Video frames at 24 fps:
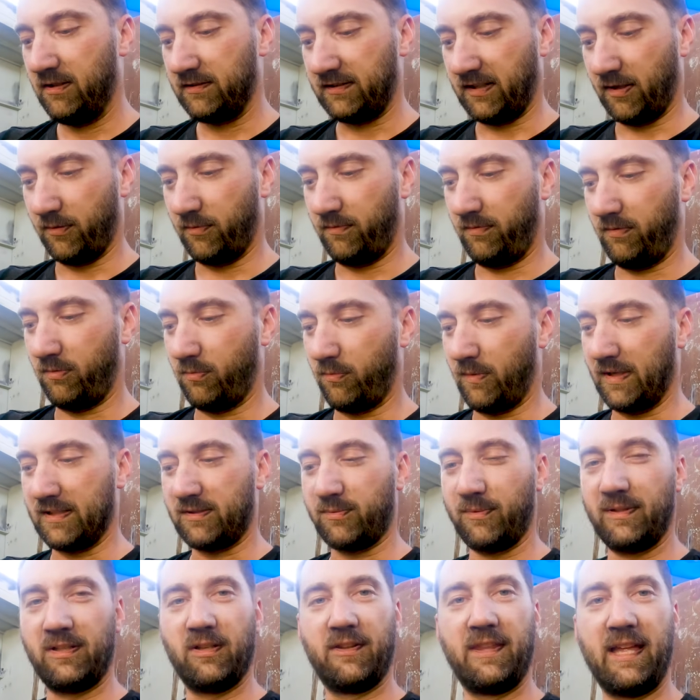So
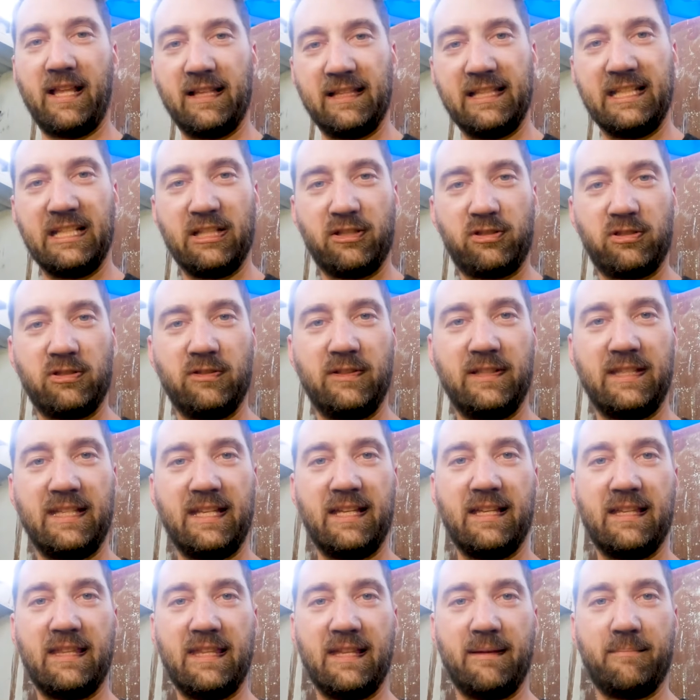once we got that linisher in
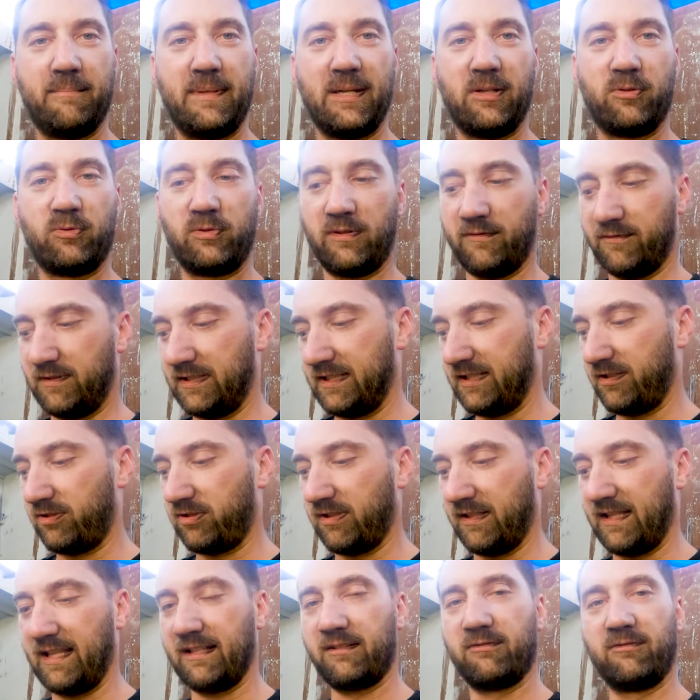there, that belt driven
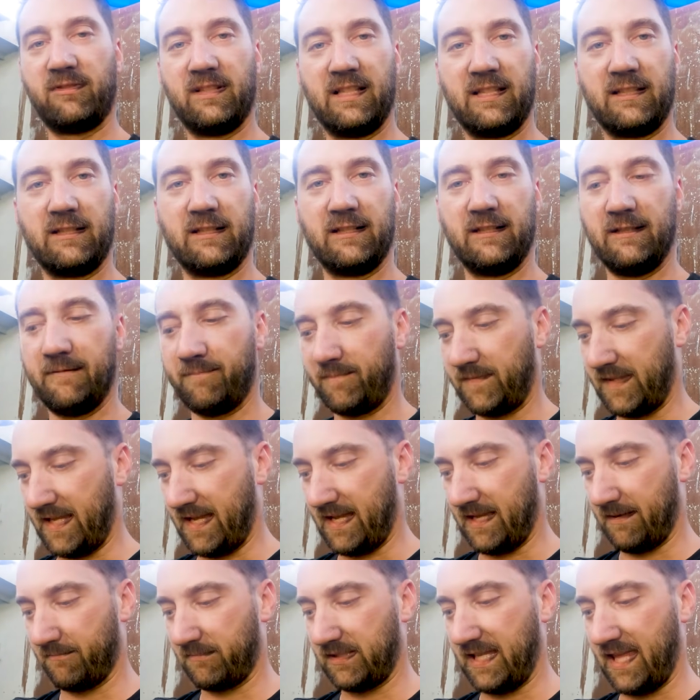linisher, that's really going
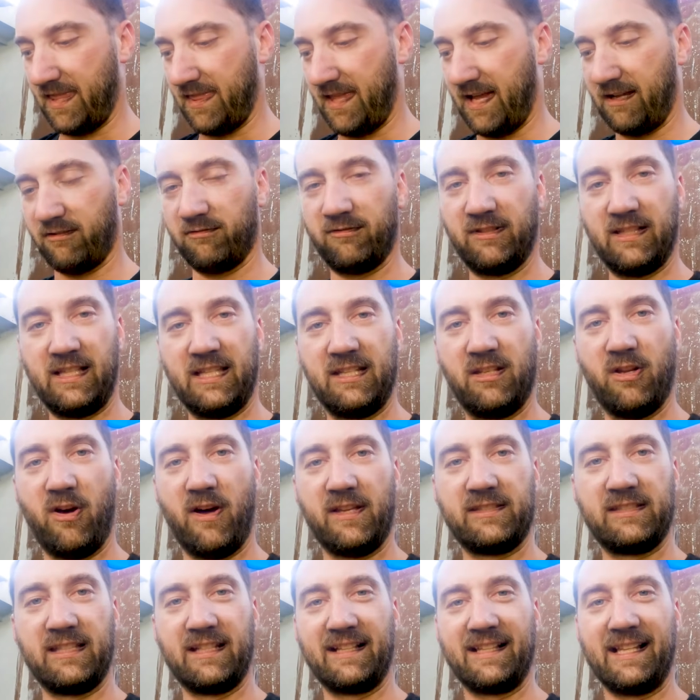to get that really
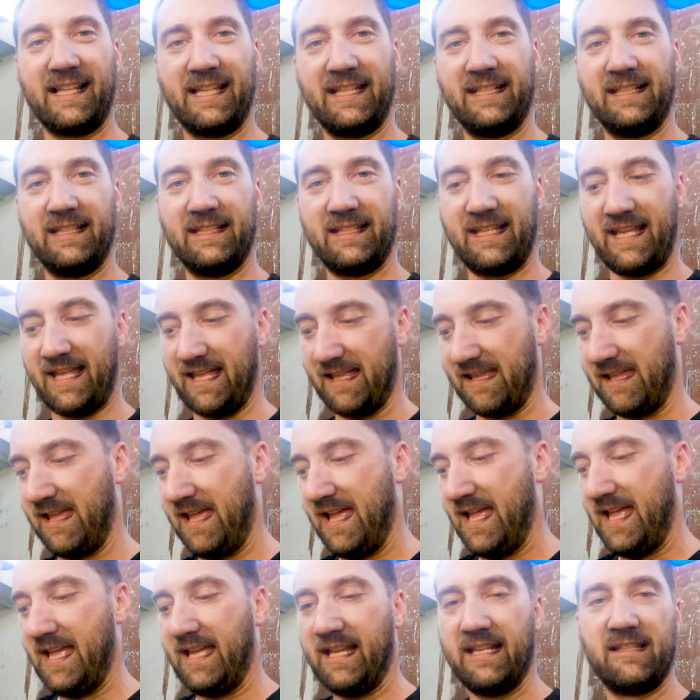nice and clean in
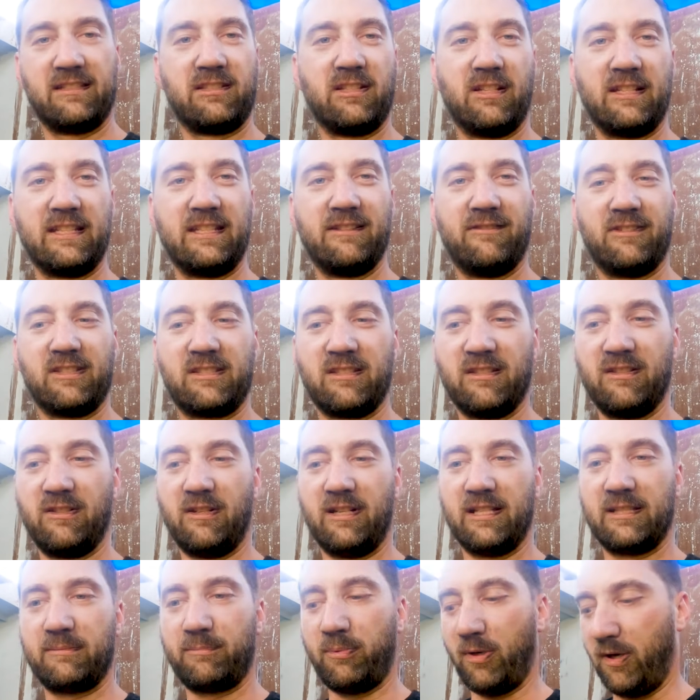there. It's going to give us a
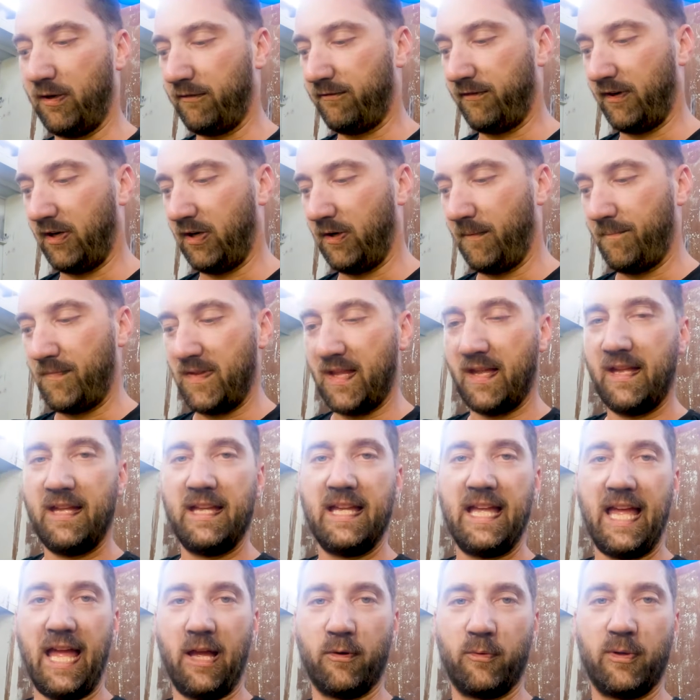nice profile,
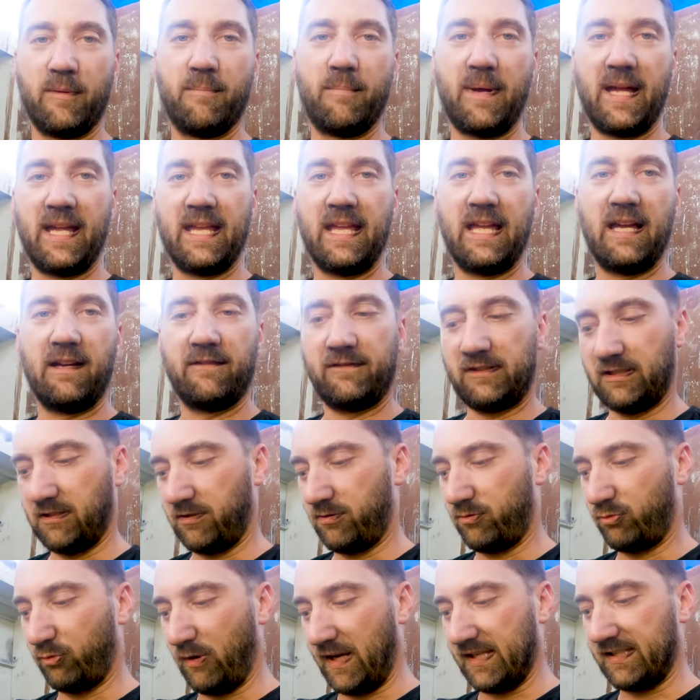and we may have
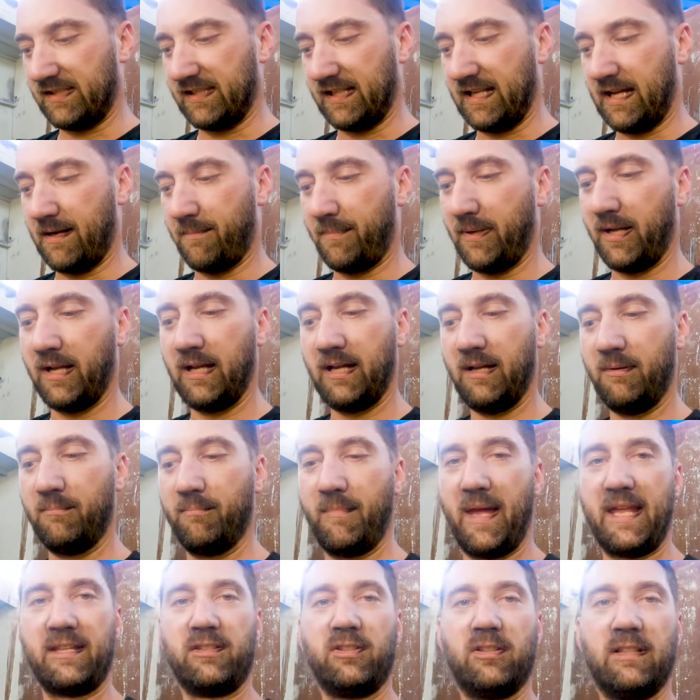to dress it up
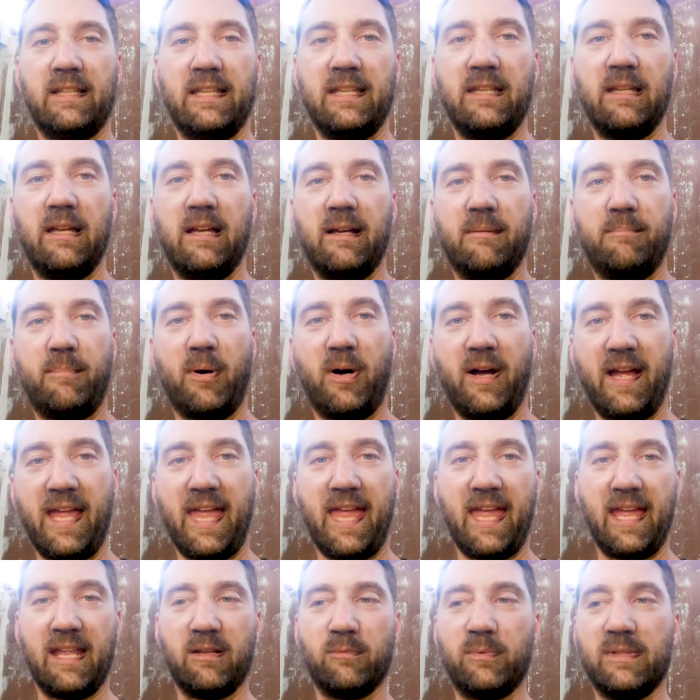manually by
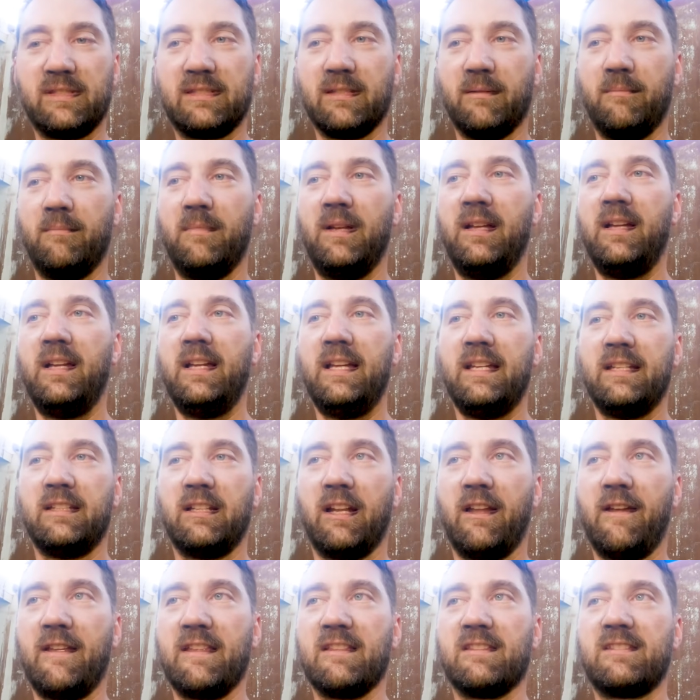hand with some
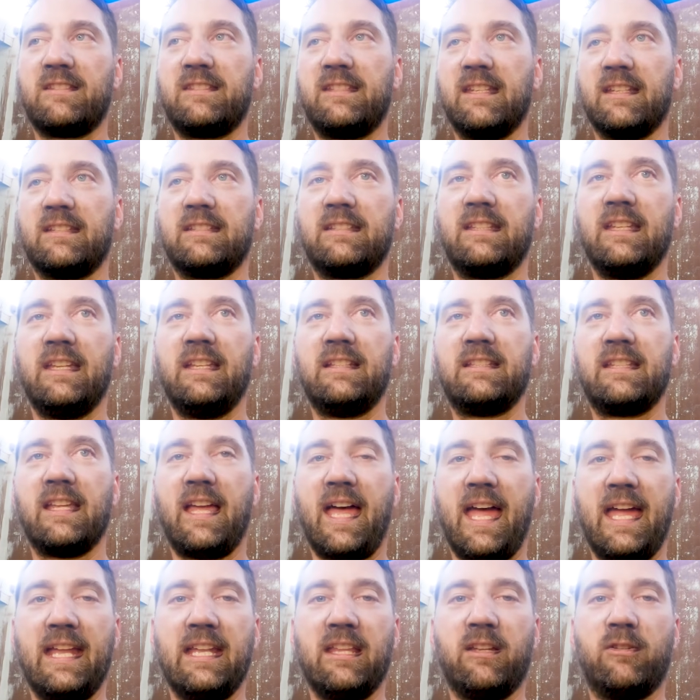60
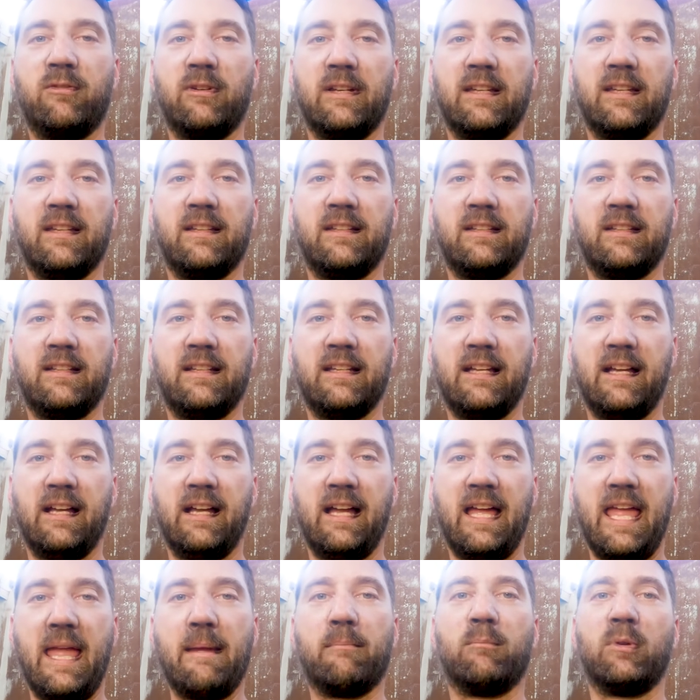to 80 grit
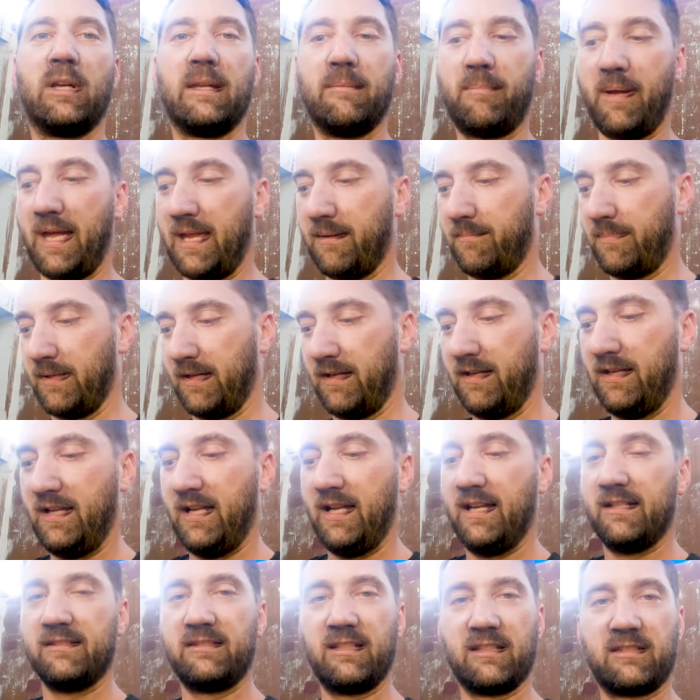emery paper,
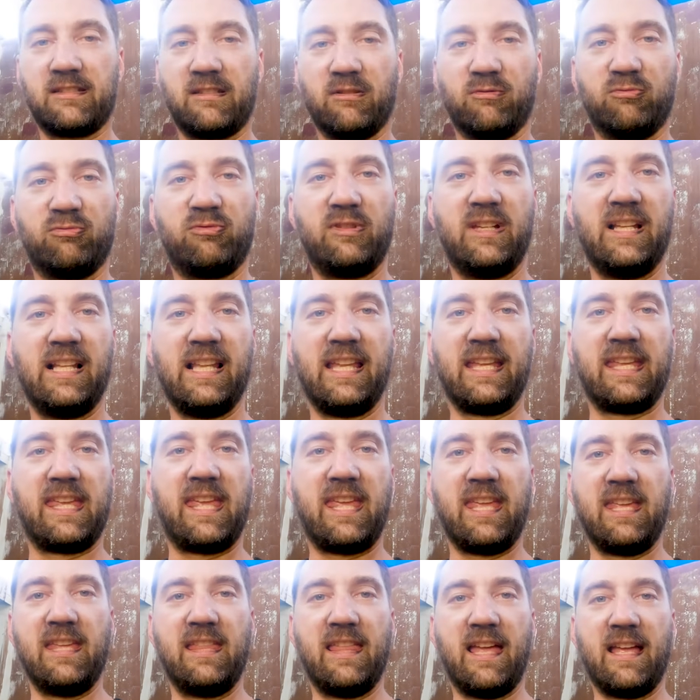just to really
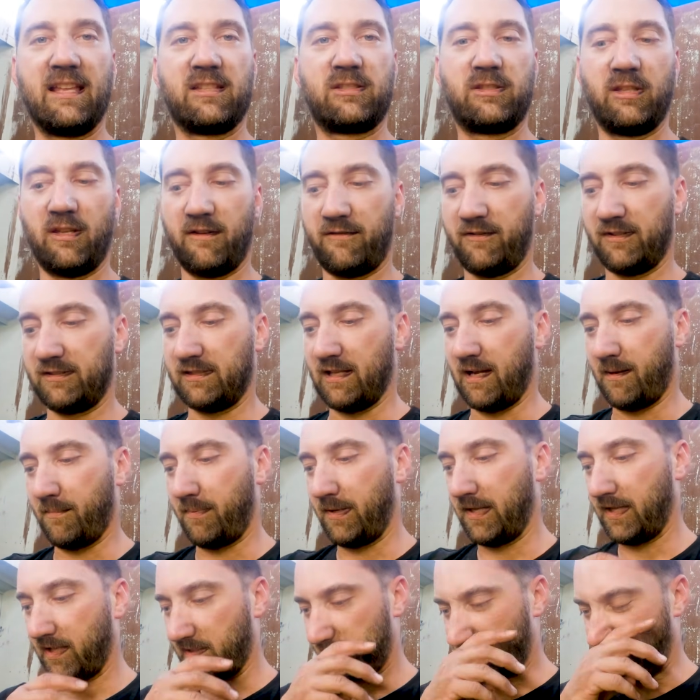key that surface
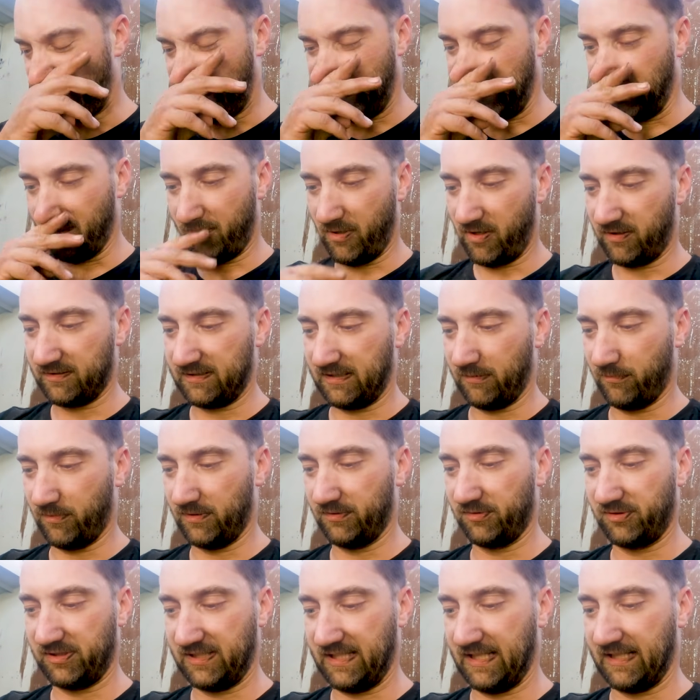up so the epoxy
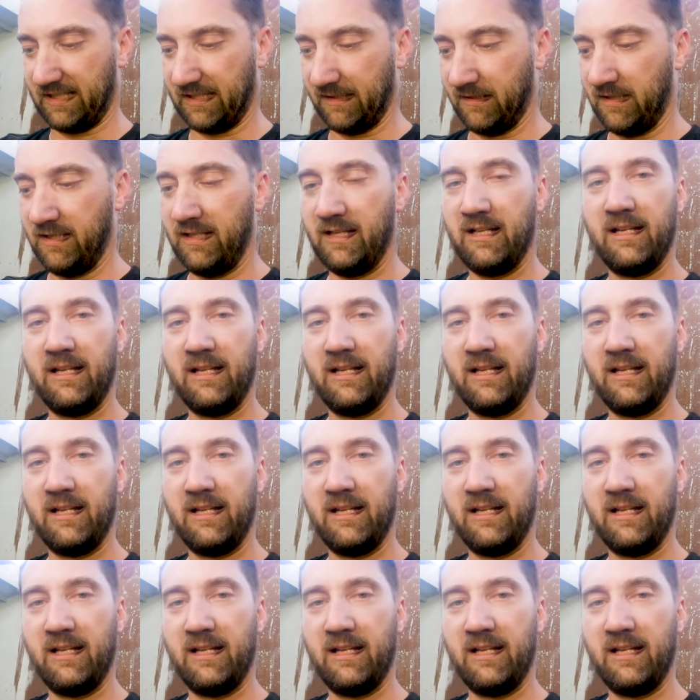will stick.